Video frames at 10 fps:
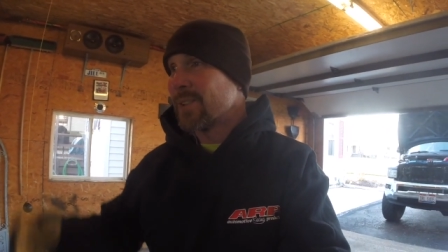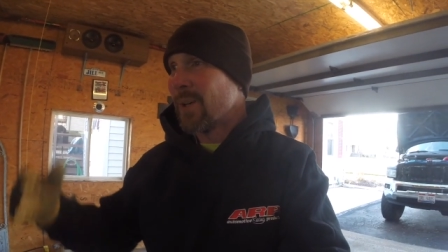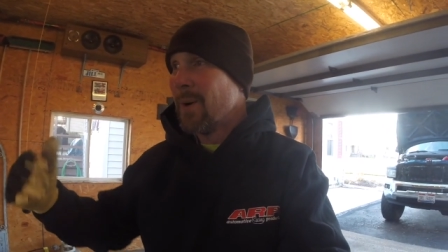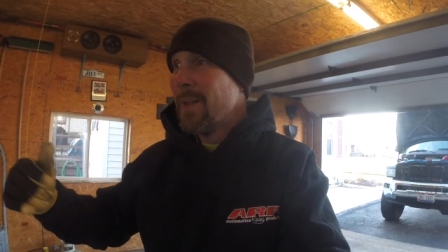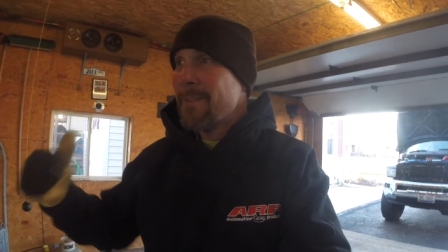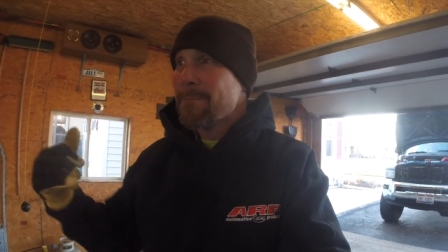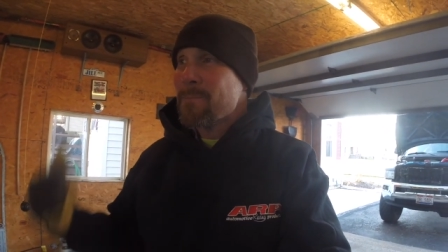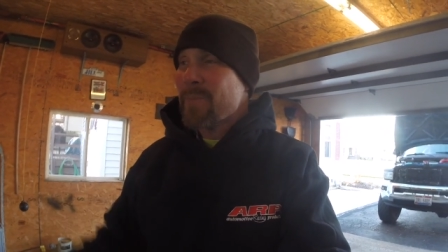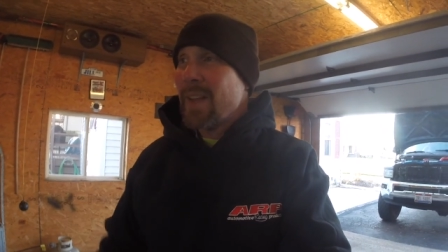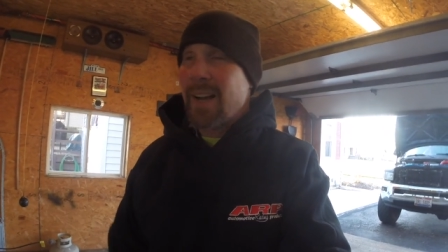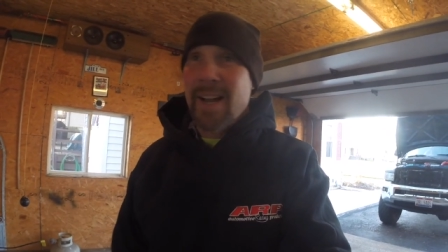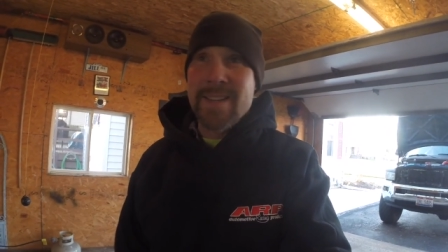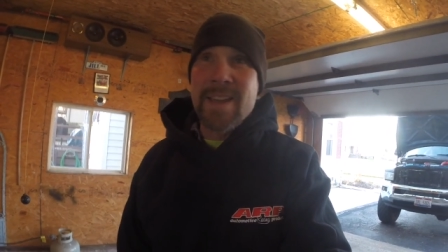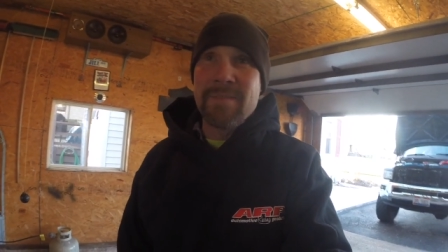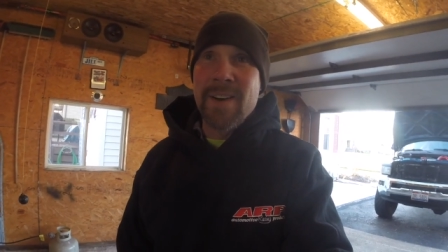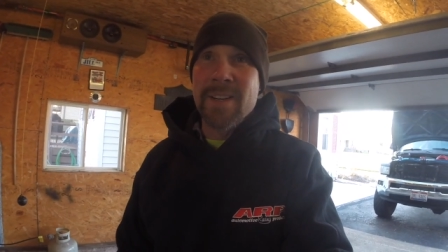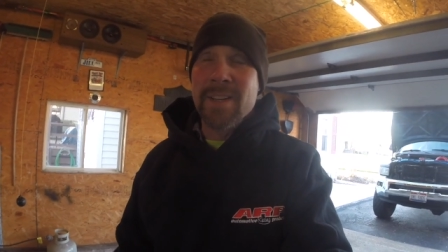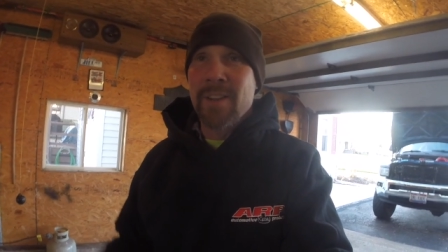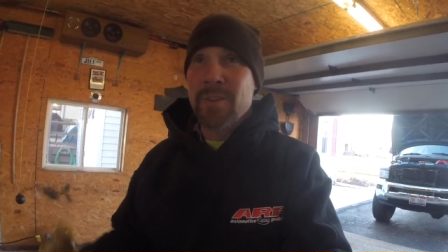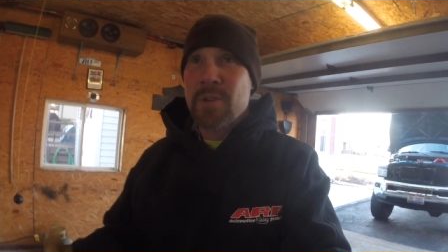So, I can't find
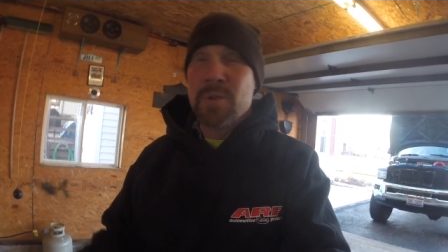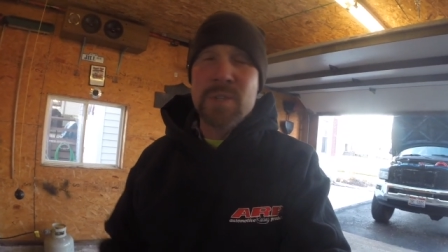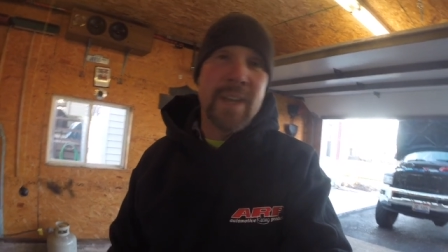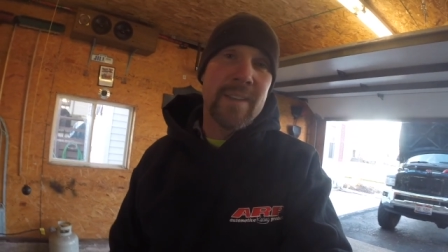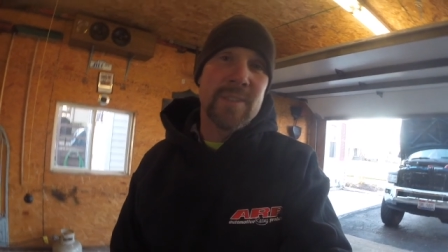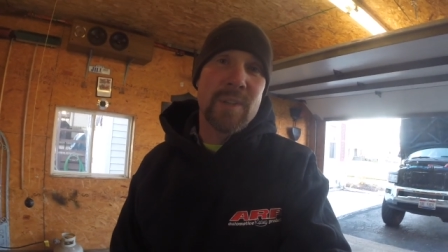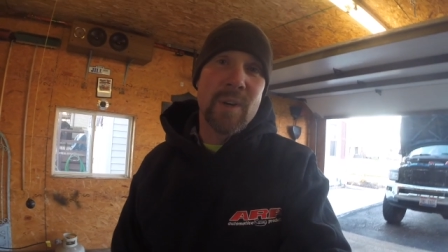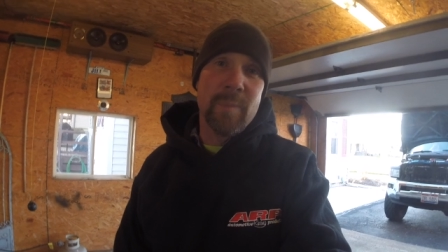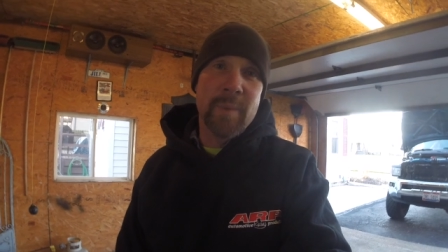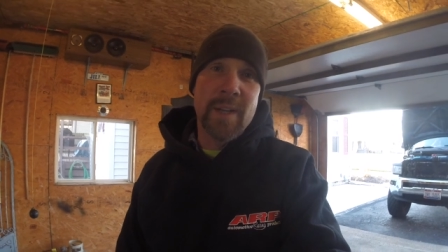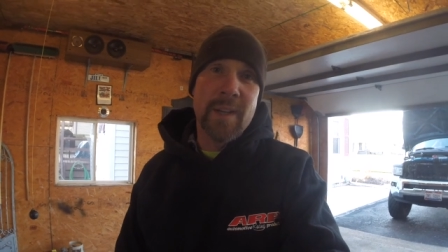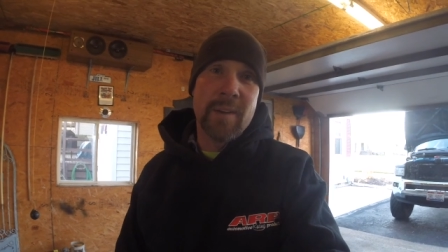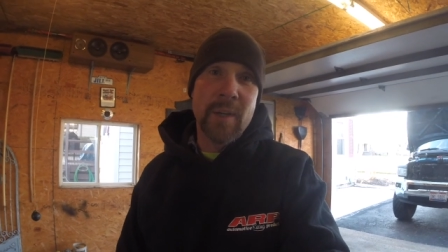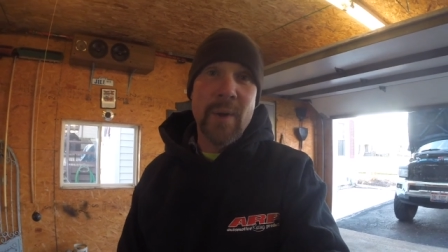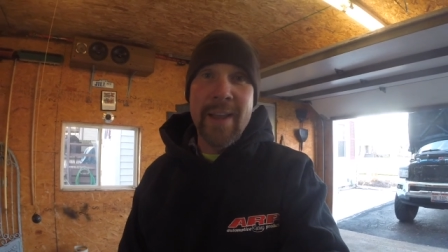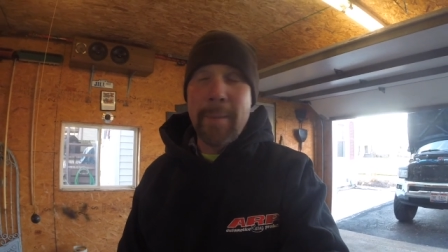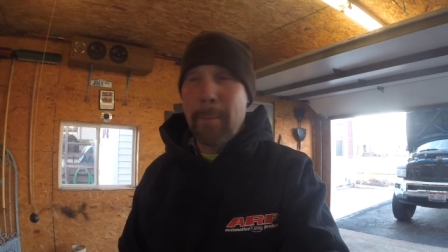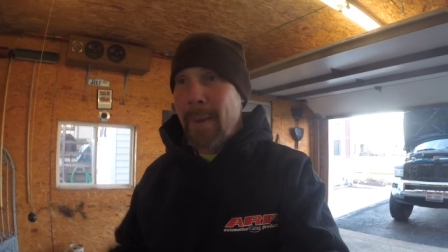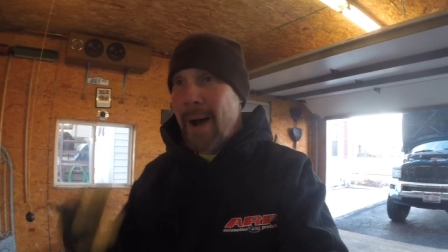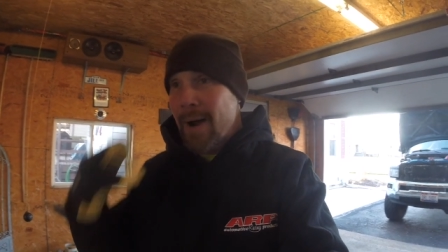another used head, so I'm gonna go ahead
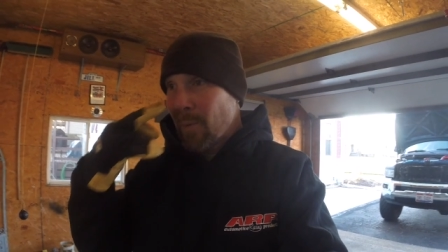and buy